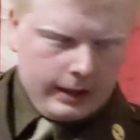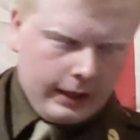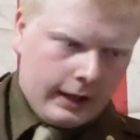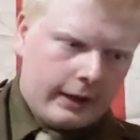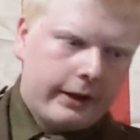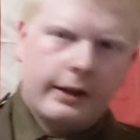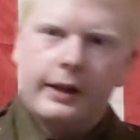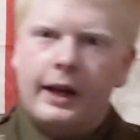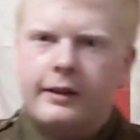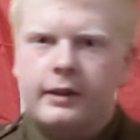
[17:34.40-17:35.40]
And
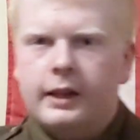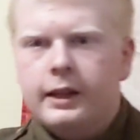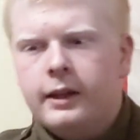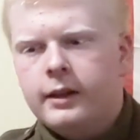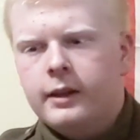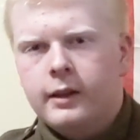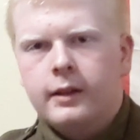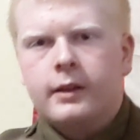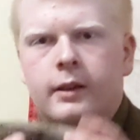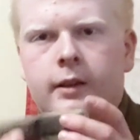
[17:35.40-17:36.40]
lastly,
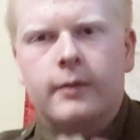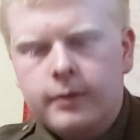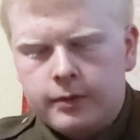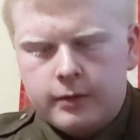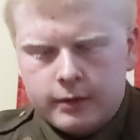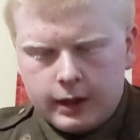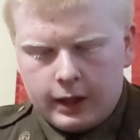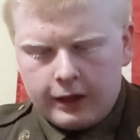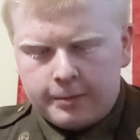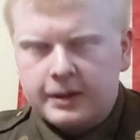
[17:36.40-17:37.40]

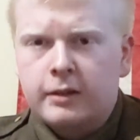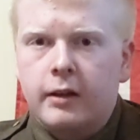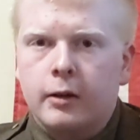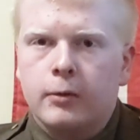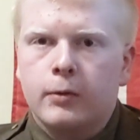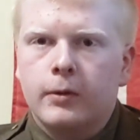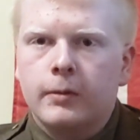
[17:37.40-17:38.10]
a Espit stove.